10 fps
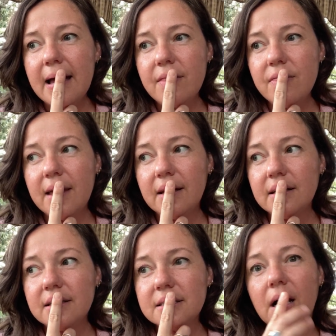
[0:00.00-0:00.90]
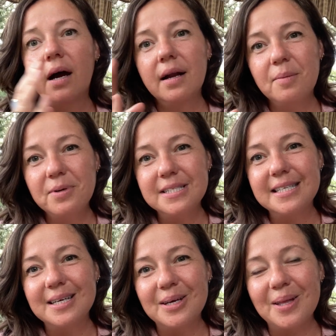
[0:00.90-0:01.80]
And then taught up
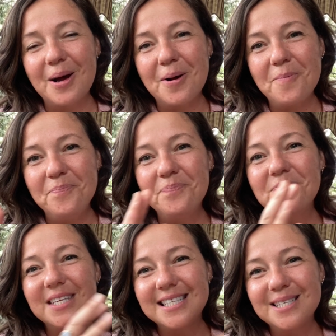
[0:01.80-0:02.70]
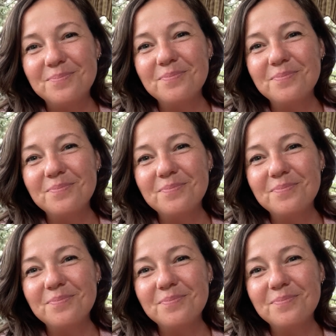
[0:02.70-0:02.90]
until this